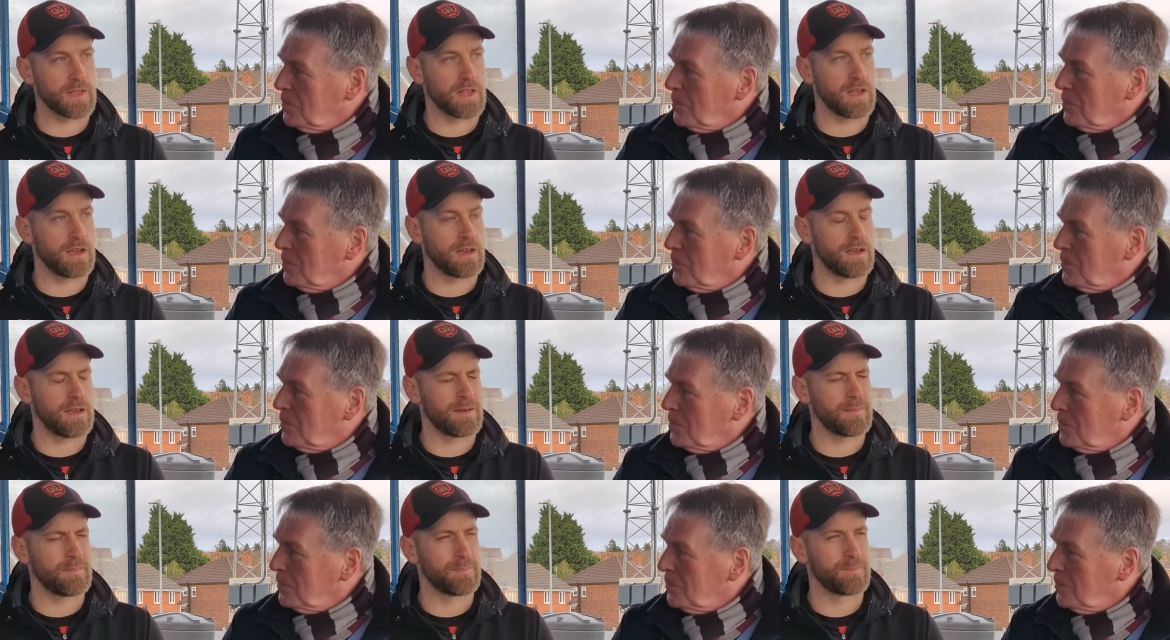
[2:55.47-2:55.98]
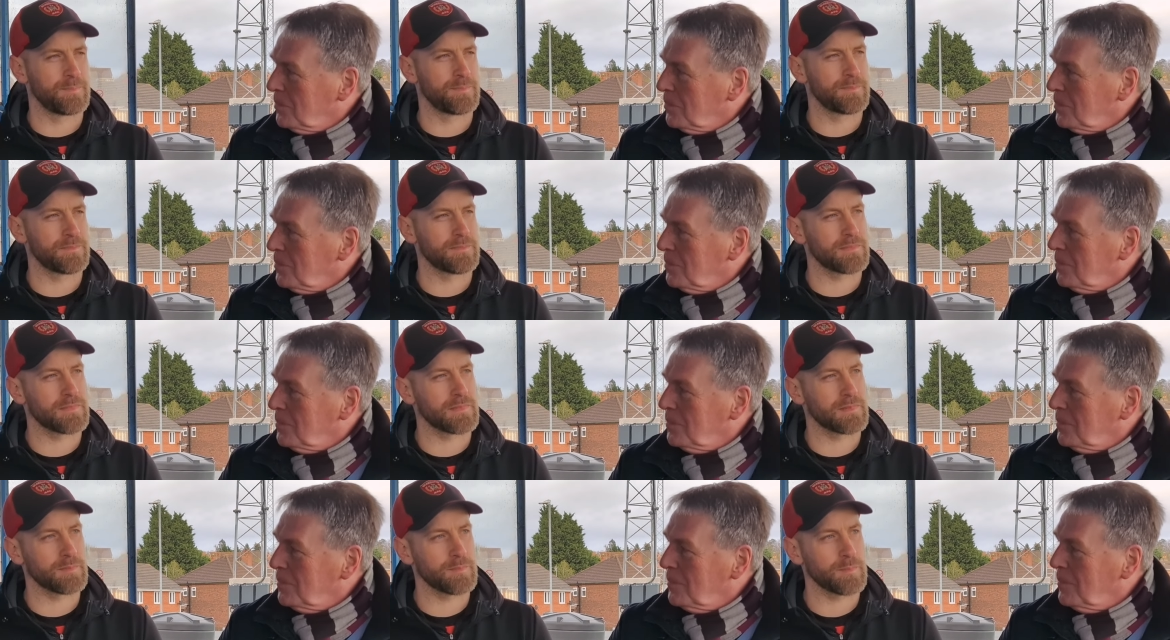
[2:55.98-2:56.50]
Speaker 1: Um,
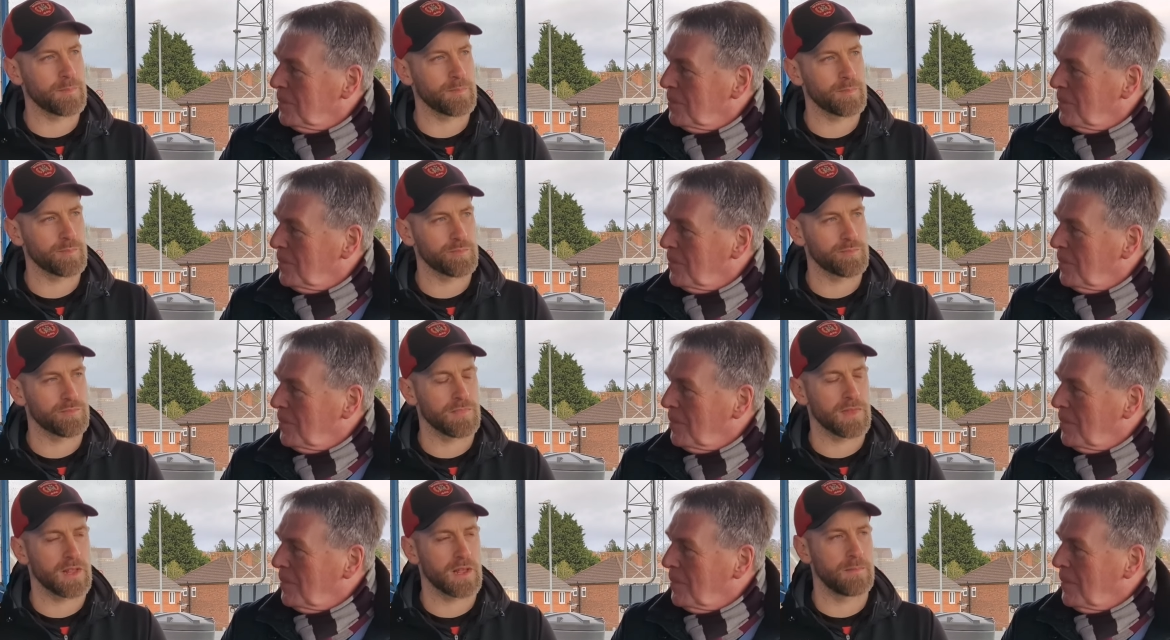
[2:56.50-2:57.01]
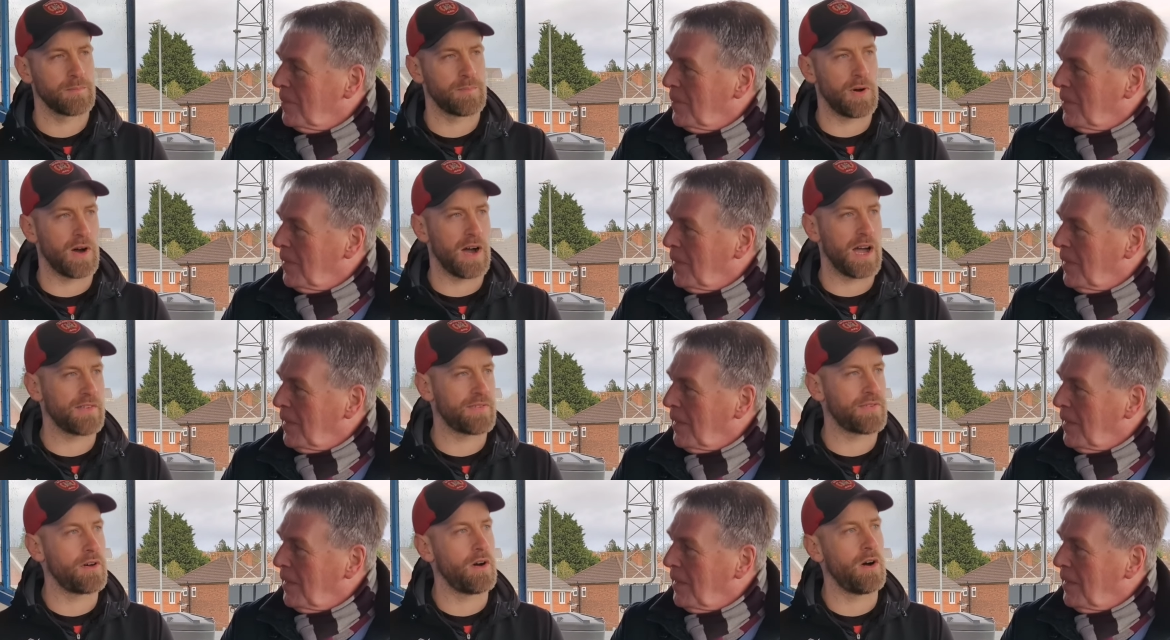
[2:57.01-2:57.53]

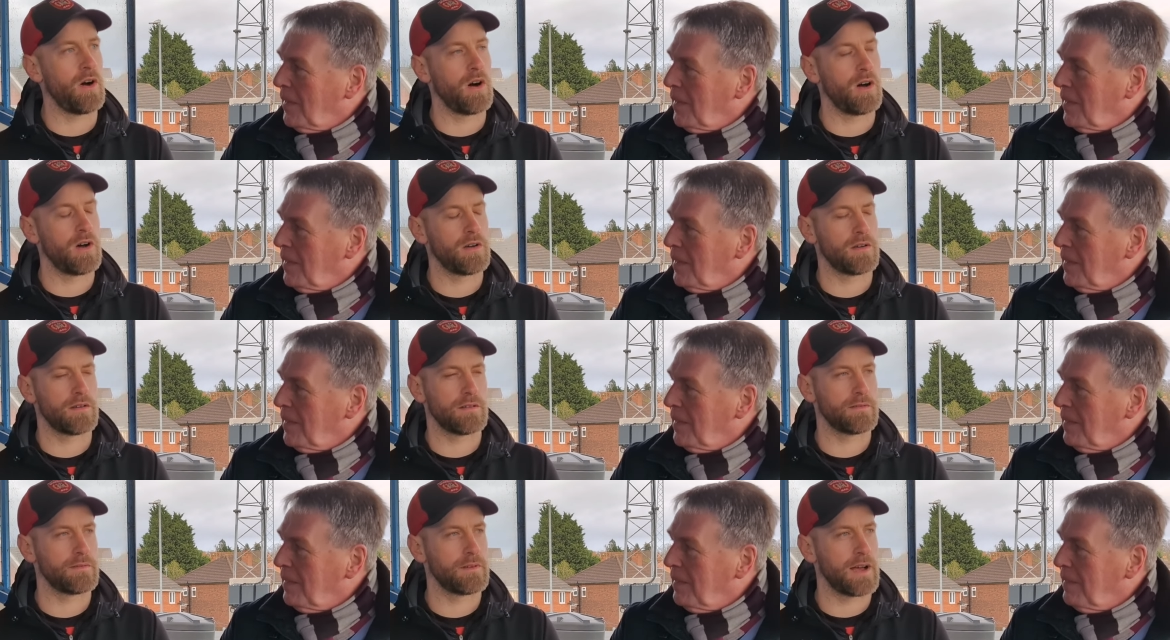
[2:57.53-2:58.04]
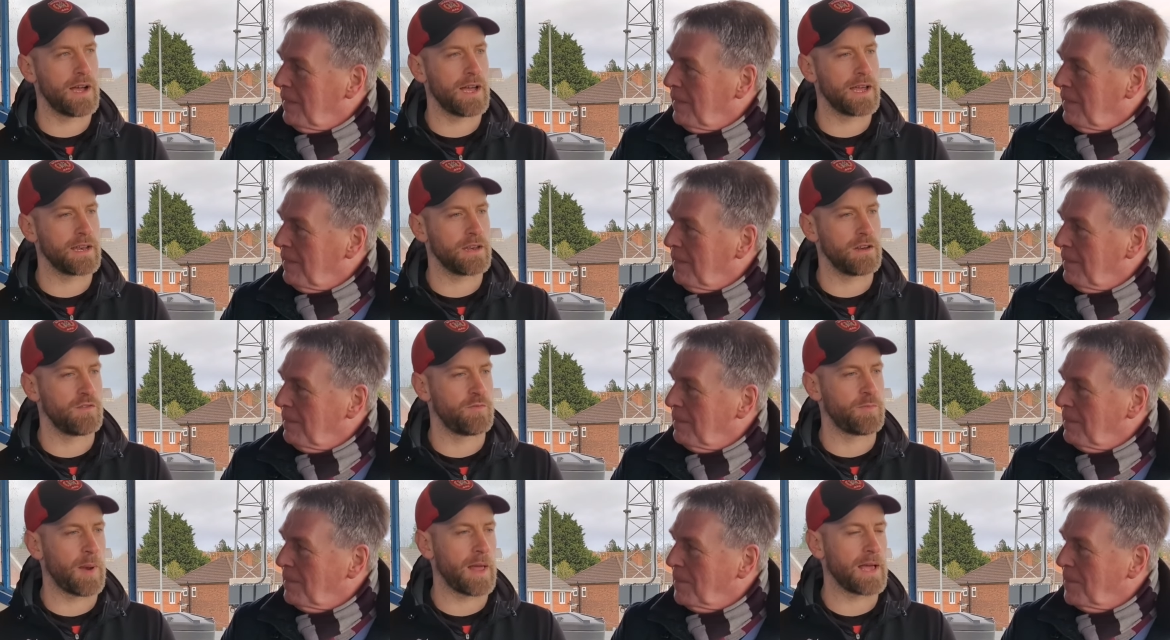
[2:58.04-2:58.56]
but I thought I
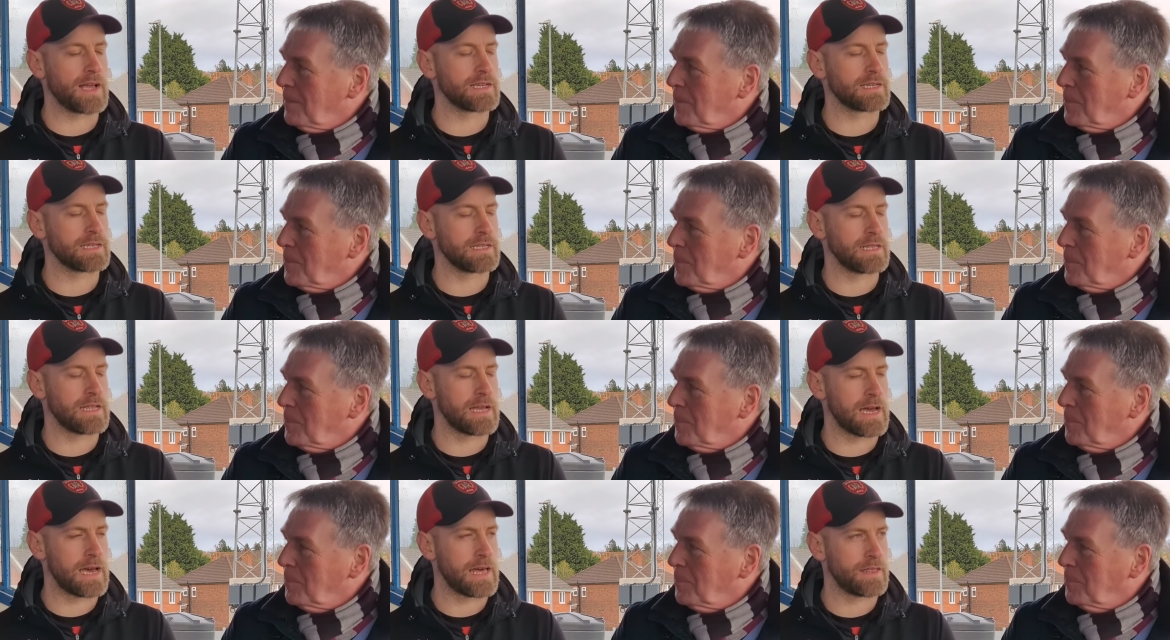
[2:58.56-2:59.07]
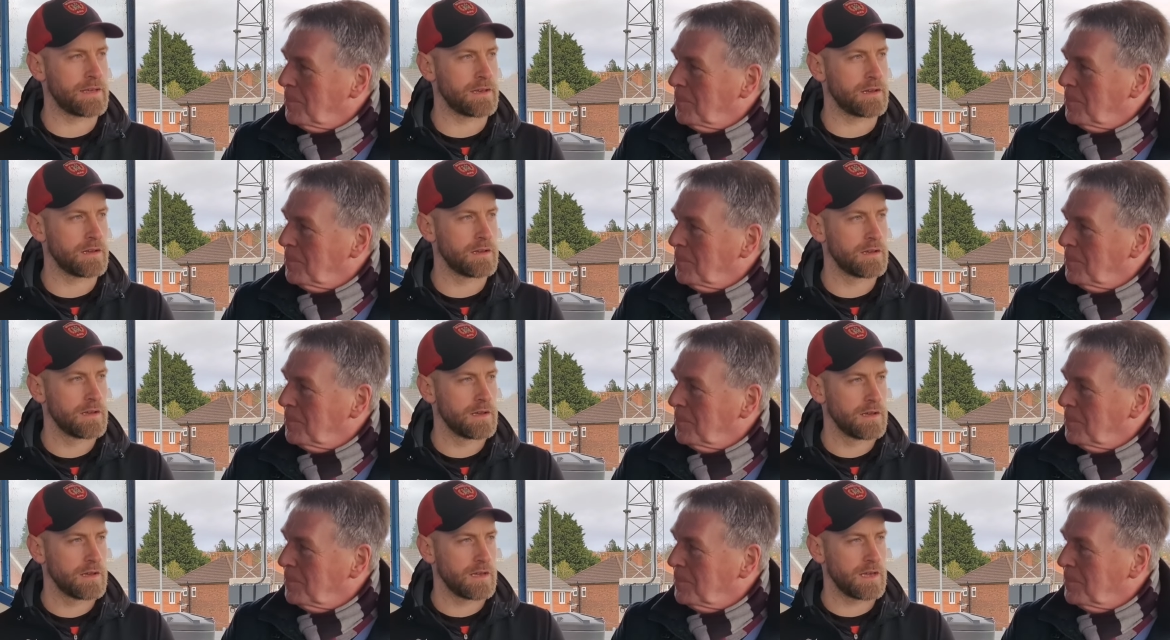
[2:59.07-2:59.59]
had enough players in there that
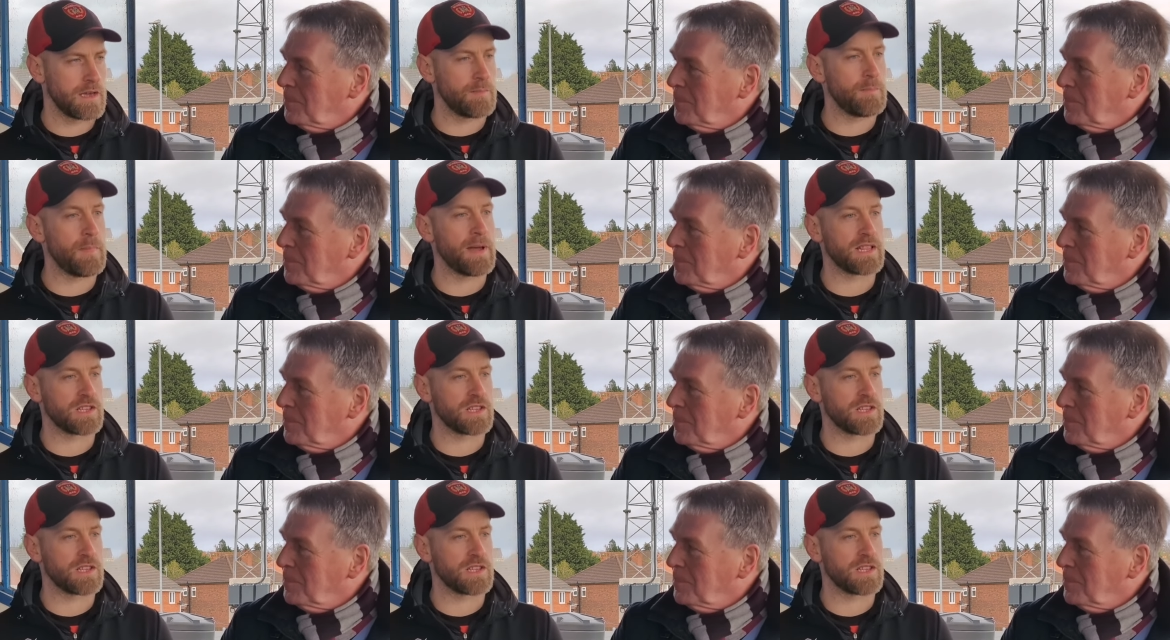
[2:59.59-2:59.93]
it